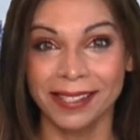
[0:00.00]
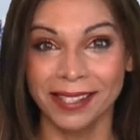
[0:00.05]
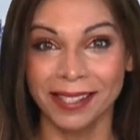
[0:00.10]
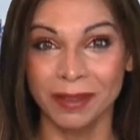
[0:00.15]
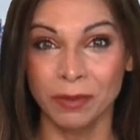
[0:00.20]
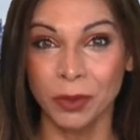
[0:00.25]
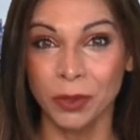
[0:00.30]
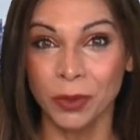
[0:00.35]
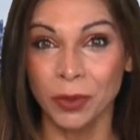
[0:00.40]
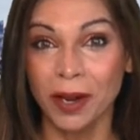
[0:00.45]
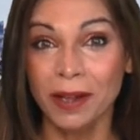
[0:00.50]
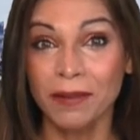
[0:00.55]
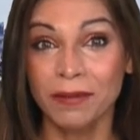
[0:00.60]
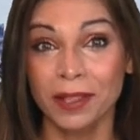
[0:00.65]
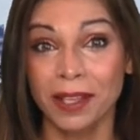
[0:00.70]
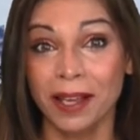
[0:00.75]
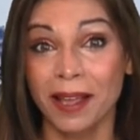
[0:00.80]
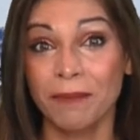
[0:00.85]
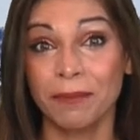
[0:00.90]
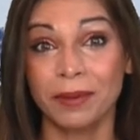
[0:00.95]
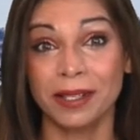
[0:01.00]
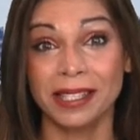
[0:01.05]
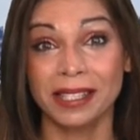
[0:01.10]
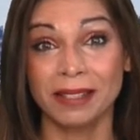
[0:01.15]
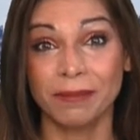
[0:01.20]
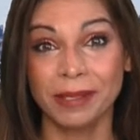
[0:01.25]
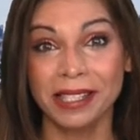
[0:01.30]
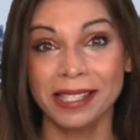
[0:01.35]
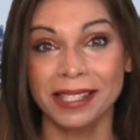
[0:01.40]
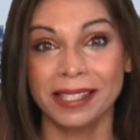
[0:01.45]
And moreover, the company's
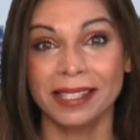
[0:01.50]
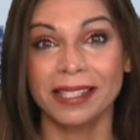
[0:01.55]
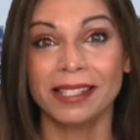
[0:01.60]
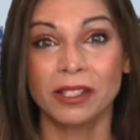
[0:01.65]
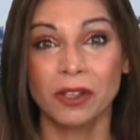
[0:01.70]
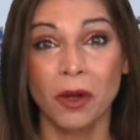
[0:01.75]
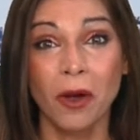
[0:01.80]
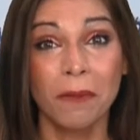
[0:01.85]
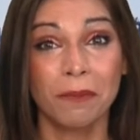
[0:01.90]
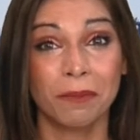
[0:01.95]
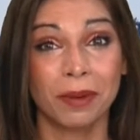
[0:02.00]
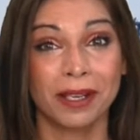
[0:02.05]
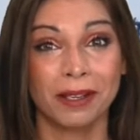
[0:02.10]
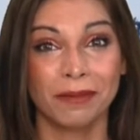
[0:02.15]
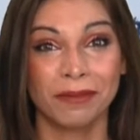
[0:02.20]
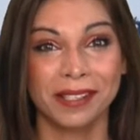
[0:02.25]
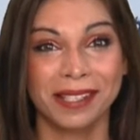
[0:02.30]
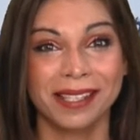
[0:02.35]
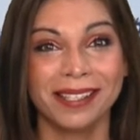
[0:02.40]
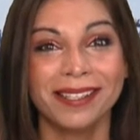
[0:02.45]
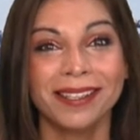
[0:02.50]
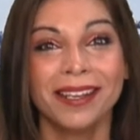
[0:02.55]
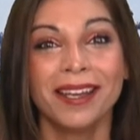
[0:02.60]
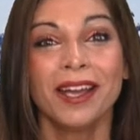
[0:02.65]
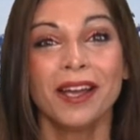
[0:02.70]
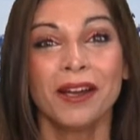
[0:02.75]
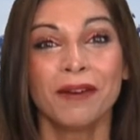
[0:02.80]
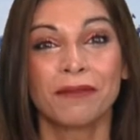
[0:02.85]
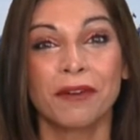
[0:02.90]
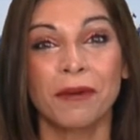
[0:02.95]
business got benefited
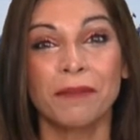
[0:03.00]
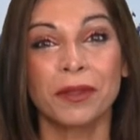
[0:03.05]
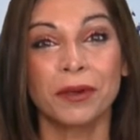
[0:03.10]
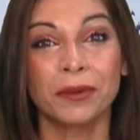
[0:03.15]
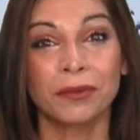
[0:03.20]
from the